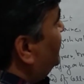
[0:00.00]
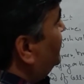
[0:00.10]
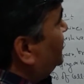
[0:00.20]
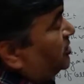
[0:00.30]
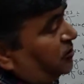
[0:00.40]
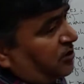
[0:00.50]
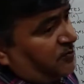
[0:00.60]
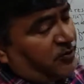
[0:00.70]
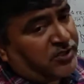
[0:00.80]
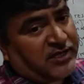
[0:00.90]
The
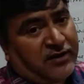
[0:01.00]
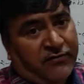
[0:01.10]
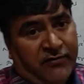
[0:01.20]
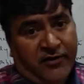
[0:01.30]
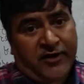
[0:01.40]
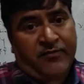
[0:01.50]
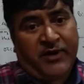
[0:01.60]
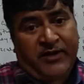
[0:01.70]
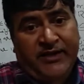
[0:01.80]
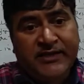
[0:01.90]
zoospores are
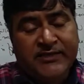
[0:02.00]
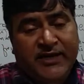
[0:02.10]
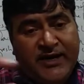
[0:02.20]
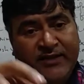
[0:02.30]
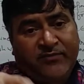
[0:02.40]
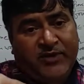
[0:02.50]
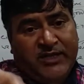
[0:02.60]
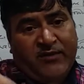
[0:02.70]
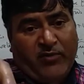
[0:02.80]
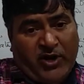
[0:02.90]
formed inside the
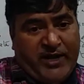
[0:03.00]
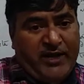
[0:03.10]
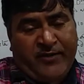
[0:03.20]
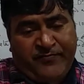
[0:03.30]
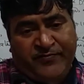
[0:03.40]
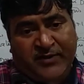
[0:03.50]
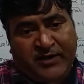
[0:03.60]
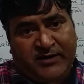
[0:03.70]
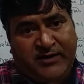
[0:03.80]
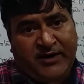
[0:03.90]
mother body.
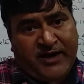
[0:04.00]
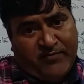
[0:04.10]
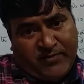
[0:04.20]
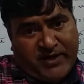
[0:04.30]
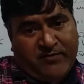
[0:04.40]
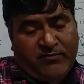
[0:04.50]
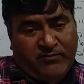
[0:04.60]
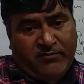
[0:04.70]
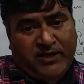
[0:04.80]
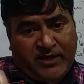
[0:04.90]
That
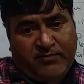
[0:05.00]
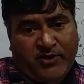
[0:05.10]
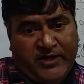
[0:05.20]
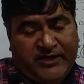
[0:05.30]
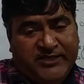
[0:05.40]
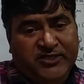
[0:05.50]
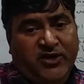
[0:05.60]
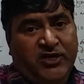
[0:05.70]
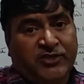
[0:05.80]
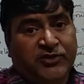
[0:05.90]
mother body is
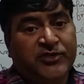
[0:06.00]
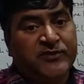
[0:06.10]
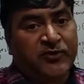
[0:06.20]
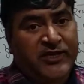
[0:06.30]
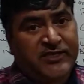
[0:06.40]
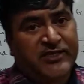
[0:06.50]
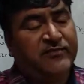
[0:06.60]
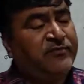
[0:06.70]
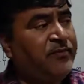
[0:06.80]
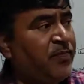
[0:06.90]
called
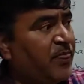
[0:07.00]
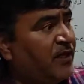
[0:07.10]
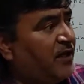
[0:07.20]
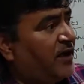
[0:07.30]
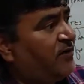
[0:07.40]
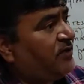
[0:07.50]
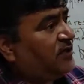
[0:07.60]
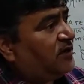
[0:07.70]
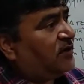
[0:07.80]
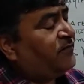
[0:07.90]
zoosporangium. And
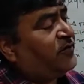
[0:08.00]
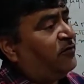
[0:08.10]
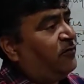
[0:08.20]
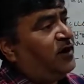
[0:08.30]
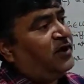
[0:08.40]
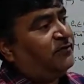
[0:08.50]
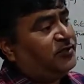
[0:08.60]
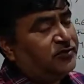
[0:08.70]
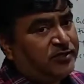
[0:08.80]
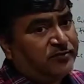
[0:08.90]
when the wall
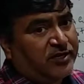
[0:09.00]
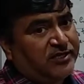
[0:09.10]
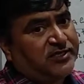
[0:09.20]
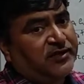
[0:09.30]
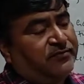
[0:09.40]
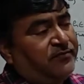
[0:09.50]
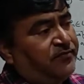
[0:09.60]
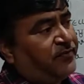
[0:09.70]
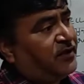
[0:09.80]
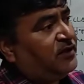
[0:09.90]
of zoosporangium
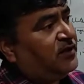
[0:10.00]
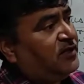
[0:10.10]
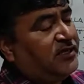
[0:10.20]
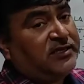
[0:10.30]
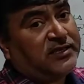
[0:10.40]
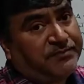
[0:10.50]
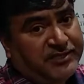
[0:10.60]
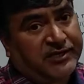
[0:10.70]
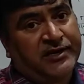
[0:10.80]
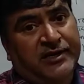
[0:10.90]
is
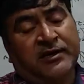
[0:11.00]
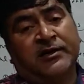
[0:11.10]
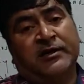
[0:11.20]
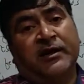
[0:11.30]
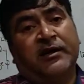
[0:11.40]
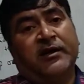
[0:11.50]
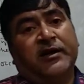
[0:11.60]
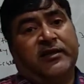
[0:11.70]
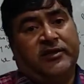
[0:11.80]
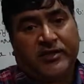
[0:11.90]
ruptured,
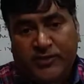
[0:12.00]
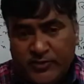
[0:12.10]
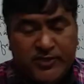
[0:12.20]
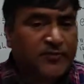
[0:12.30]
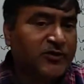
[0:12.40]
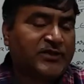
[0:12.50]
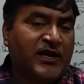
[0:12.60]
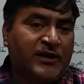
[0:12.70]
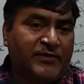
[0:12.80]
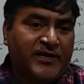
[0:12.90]
the zoospores
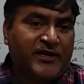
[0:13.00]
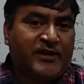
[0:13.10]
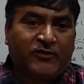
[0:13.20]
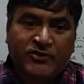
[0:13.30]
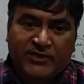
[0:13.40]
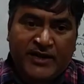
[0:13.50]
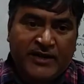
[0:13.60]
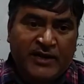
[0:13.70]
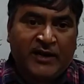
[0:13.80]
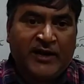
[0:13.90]
are liberated
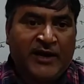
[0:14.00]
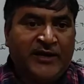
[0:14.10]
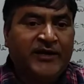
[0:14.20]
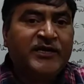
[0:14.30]
outside, and